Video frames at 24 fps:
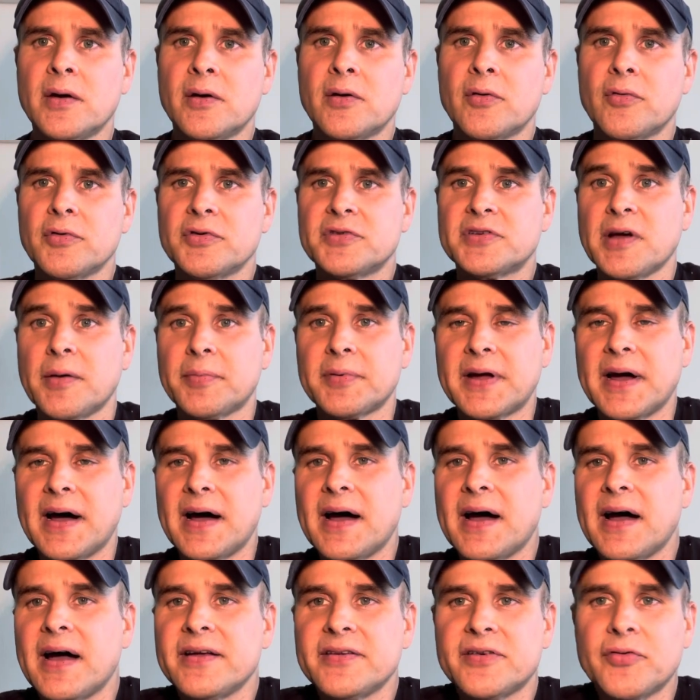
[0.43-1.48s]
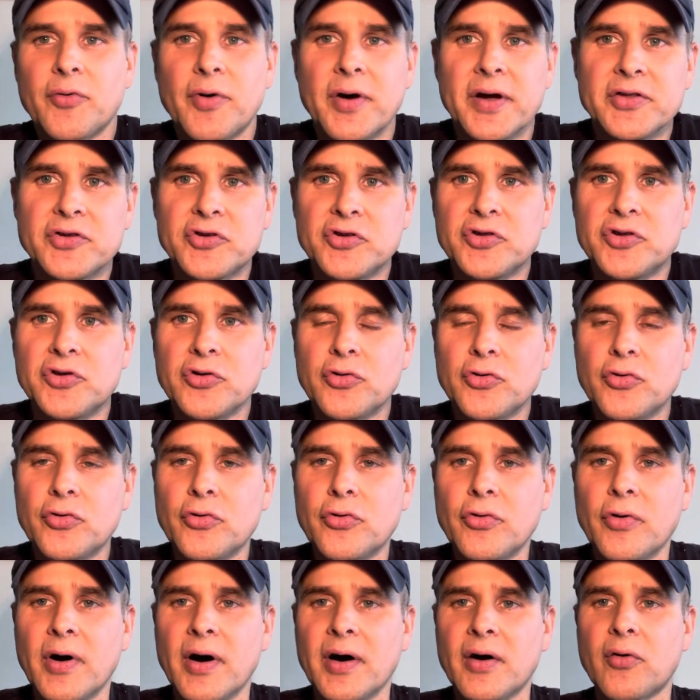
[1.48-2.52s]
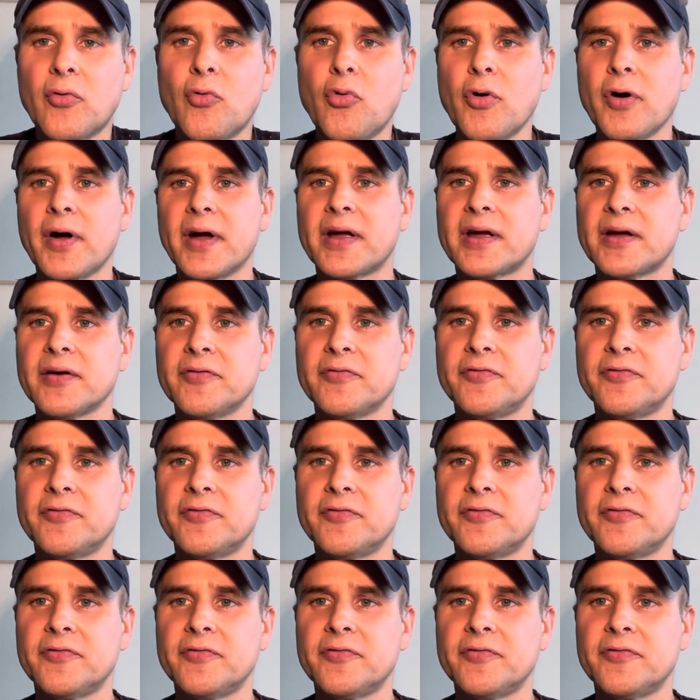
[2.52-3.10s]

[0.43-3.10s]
What's up, guys? I wanted to do a quick